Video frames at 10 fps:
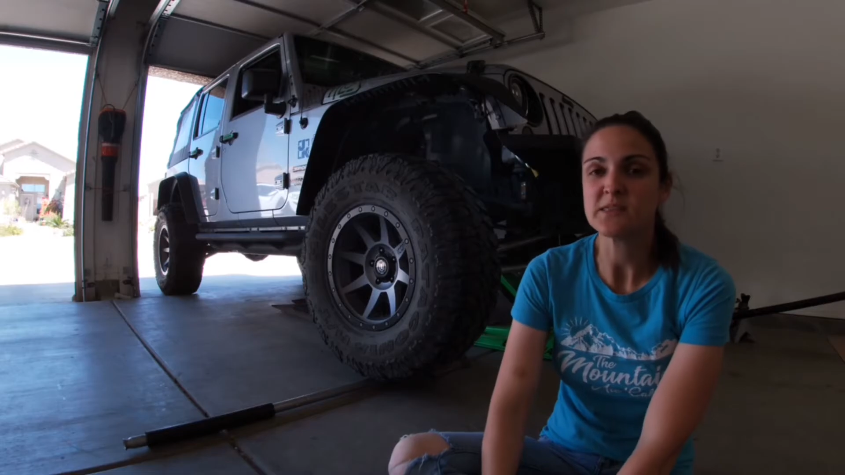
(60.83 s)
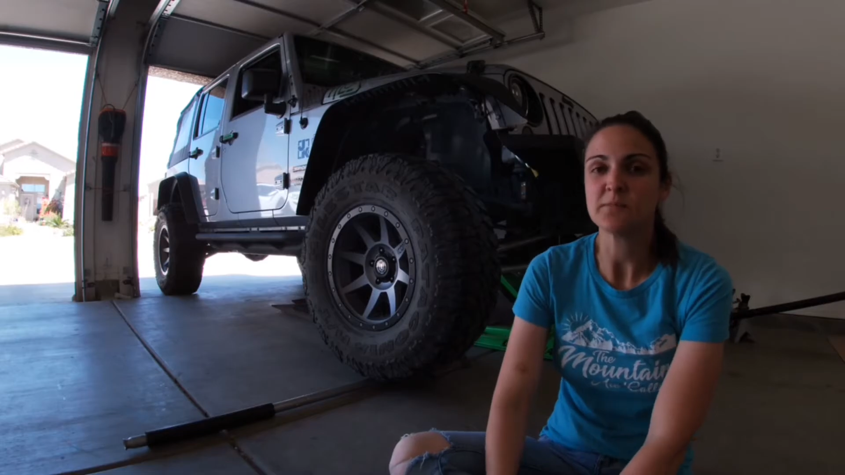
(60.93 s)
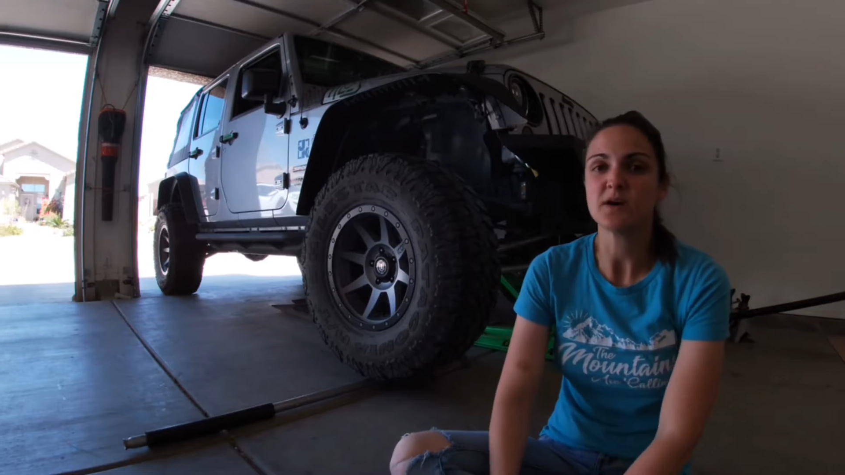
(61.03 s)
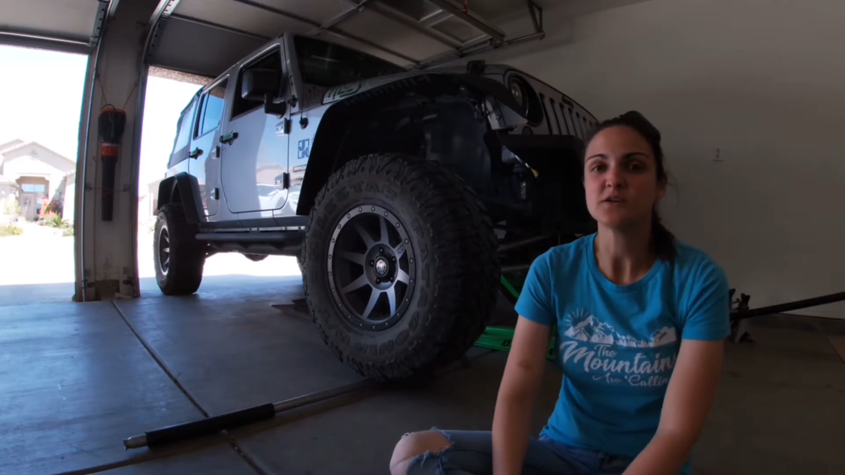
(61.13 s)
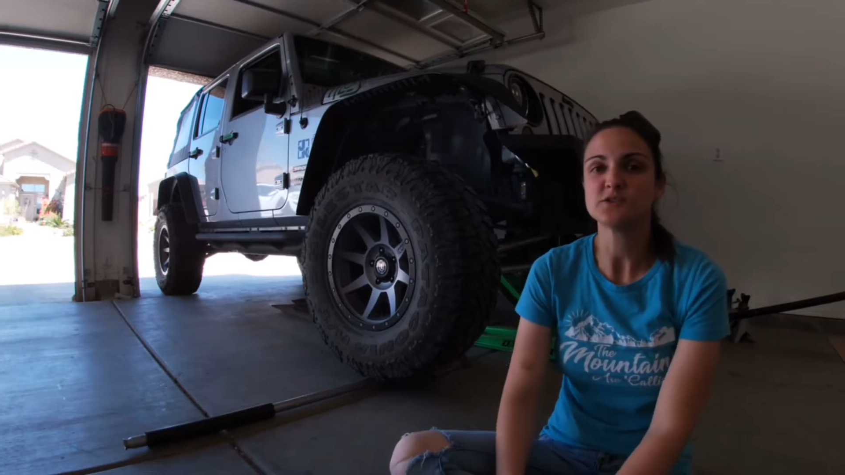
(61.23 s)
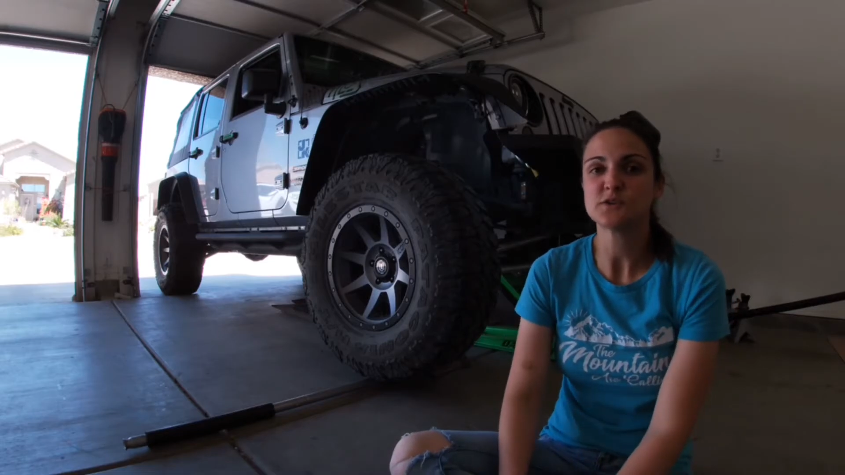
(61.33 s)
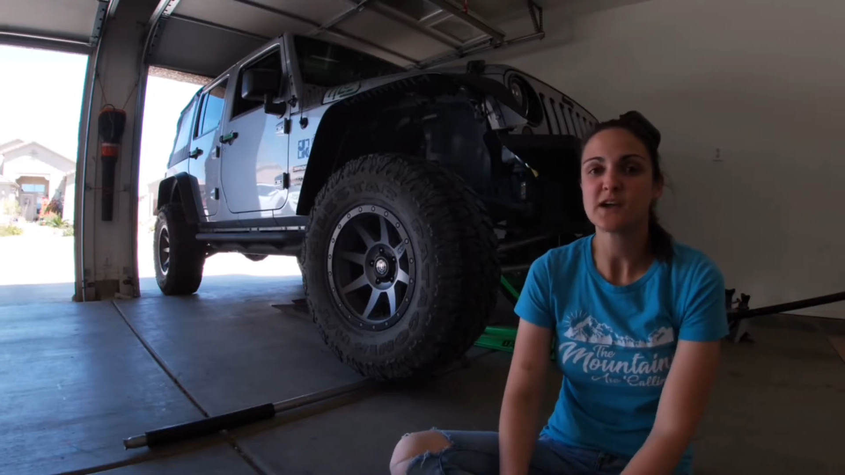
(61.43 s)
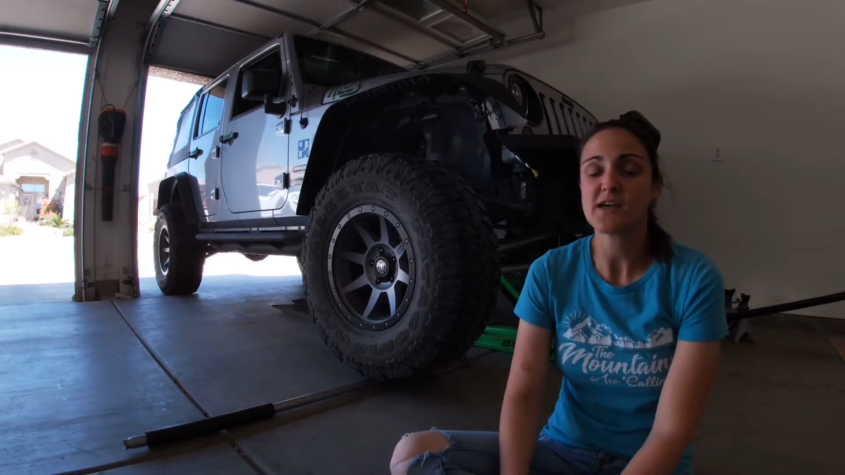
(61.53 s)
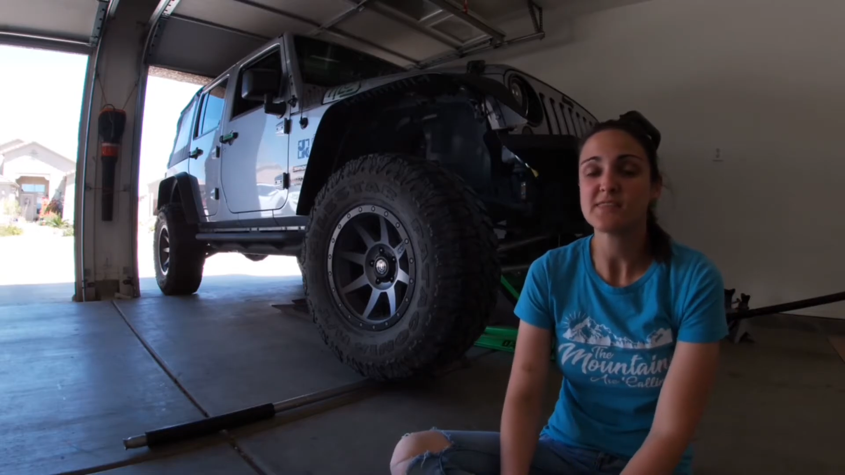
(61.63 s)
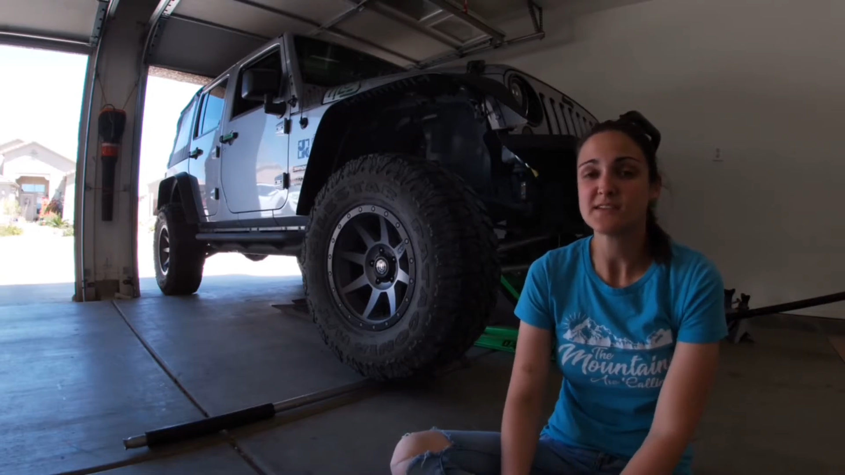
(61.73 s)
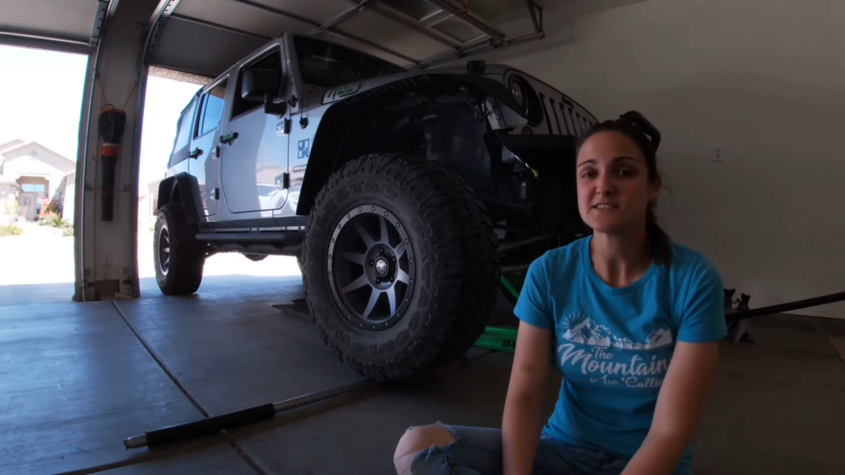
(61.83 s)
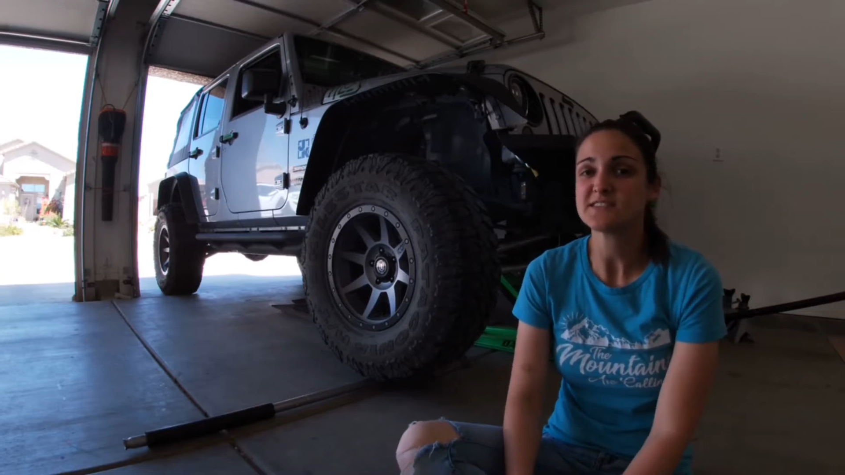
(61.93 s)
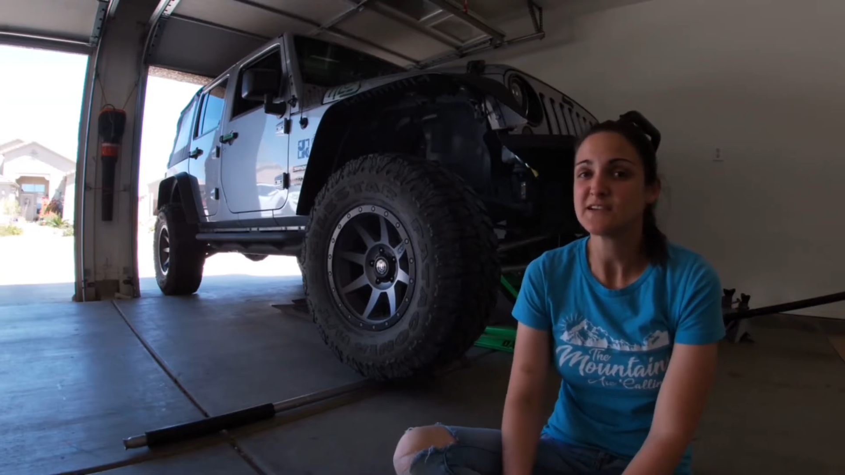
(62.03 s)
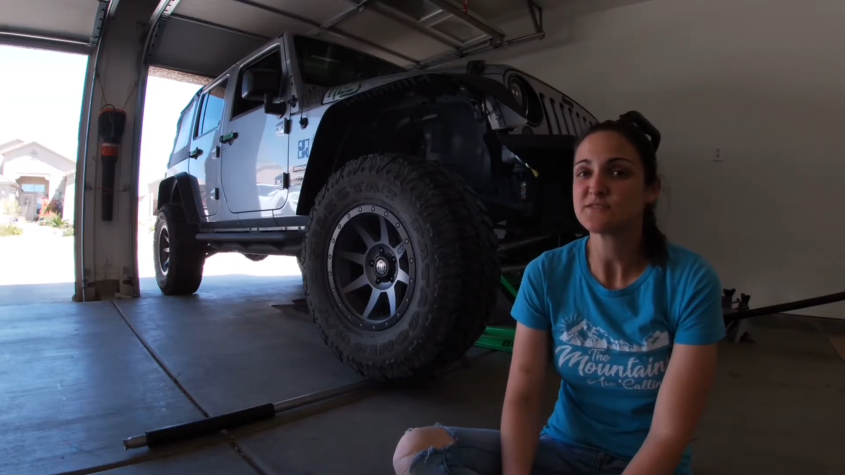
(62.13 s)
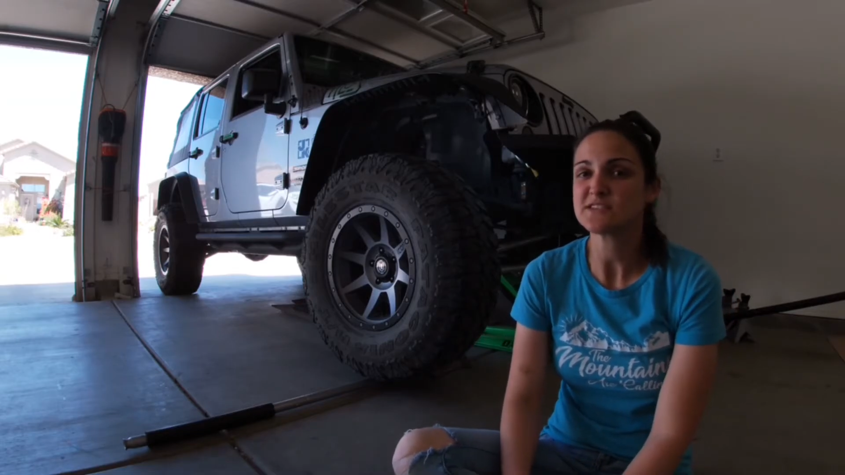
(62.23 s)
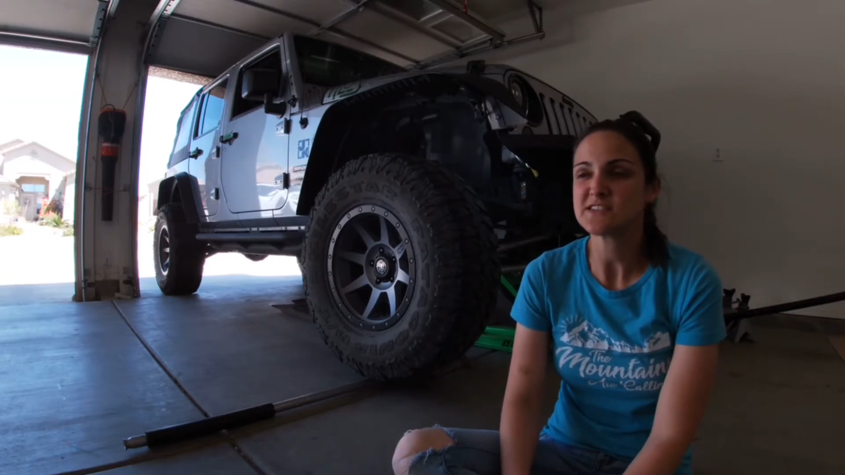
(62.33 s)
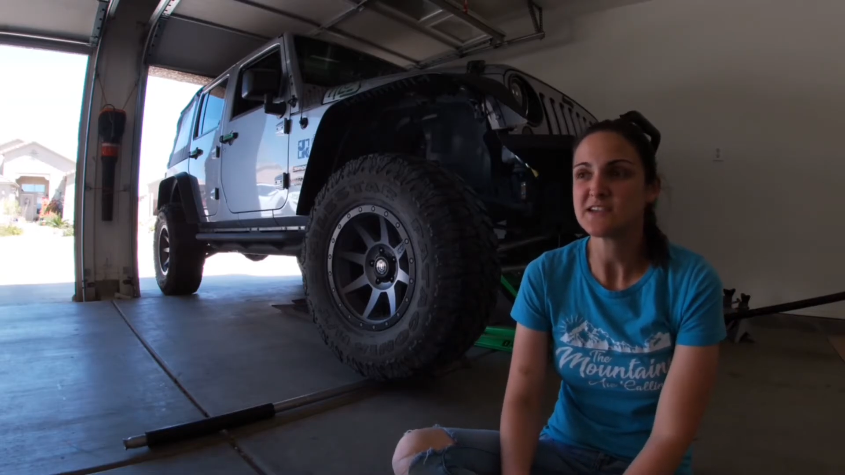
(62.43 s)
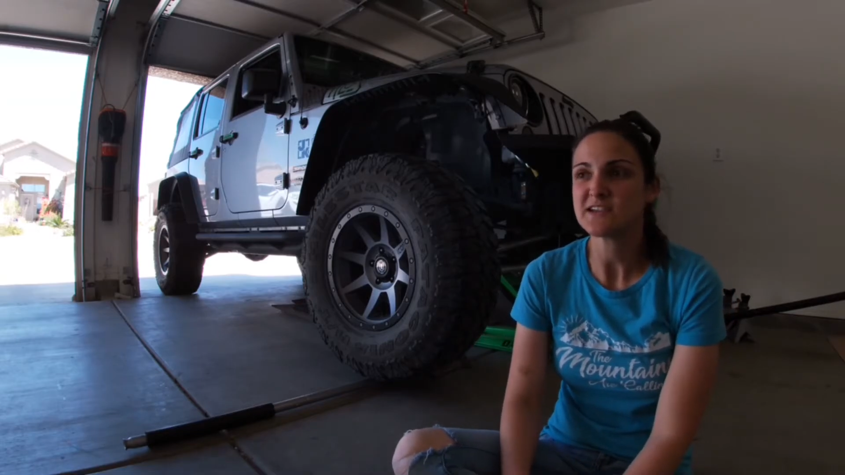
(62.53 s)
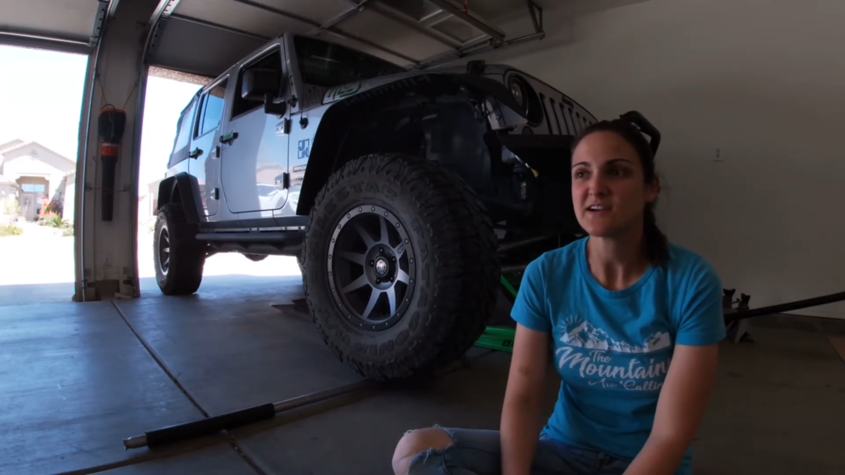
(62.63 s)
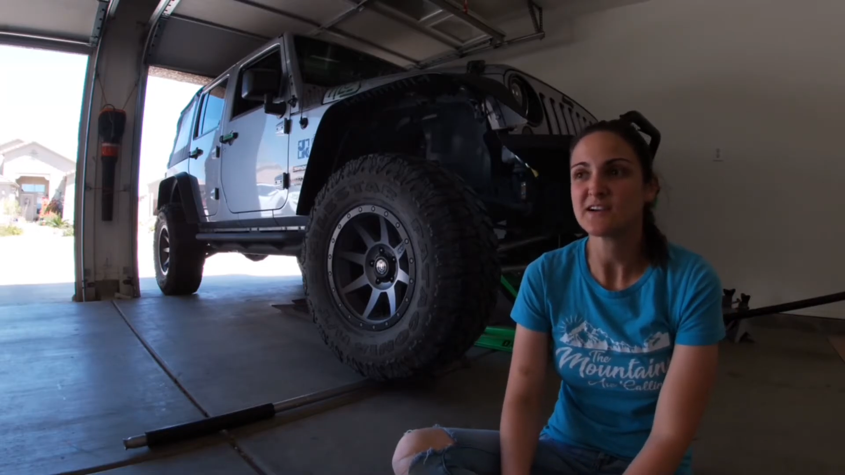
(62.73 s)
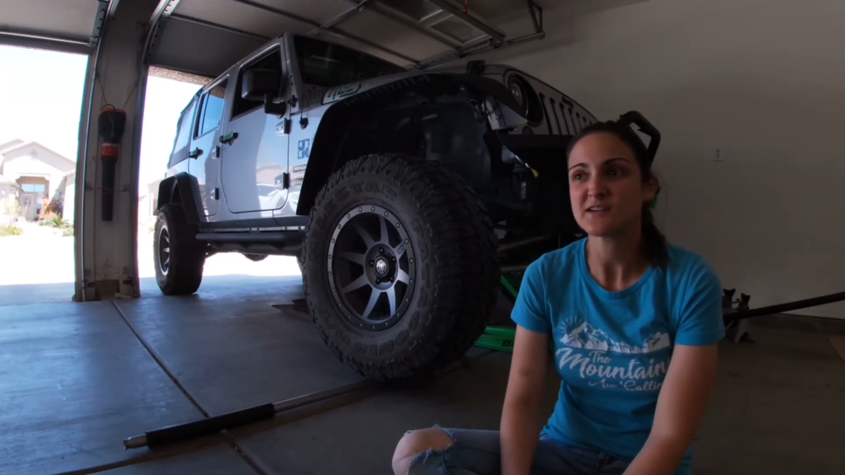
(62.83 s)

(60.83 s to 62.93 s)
ball joint, I think it's safe to say I